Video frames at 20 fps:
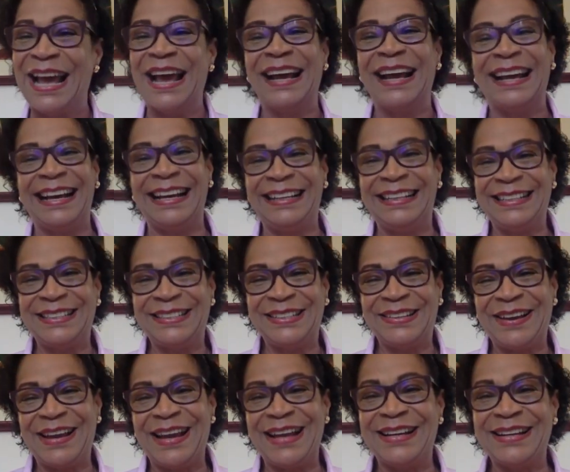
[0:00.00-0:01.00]
and it's
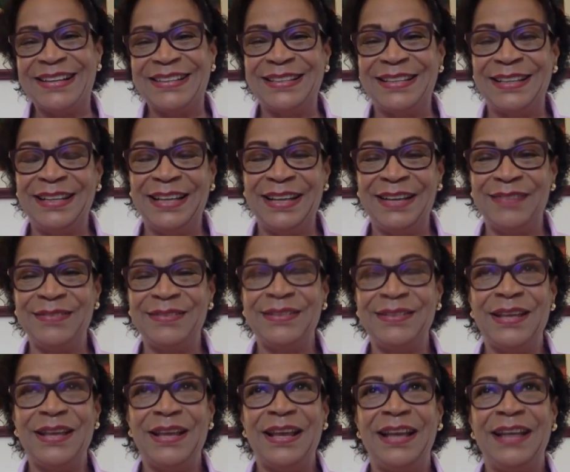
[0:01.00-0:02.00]
great because it gives
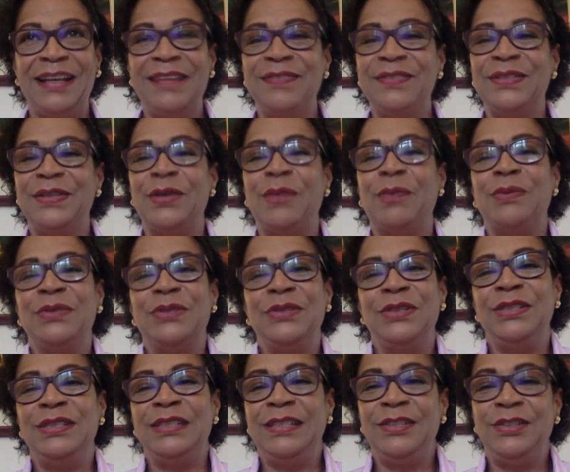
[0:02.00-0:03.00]
the
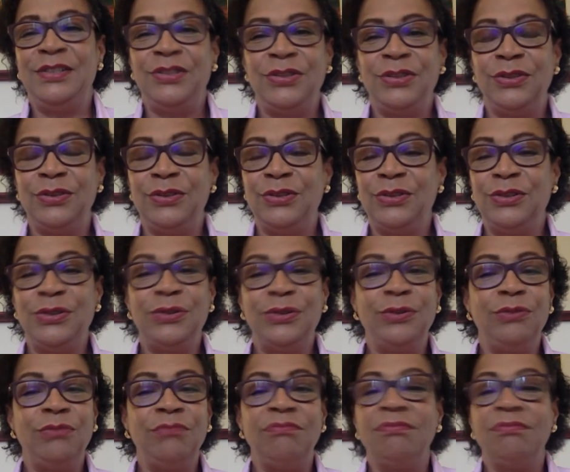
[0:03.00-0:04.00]
opportunity
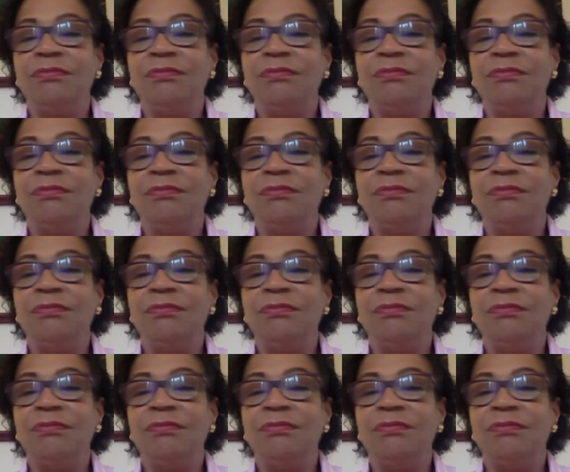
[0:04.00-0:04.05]
to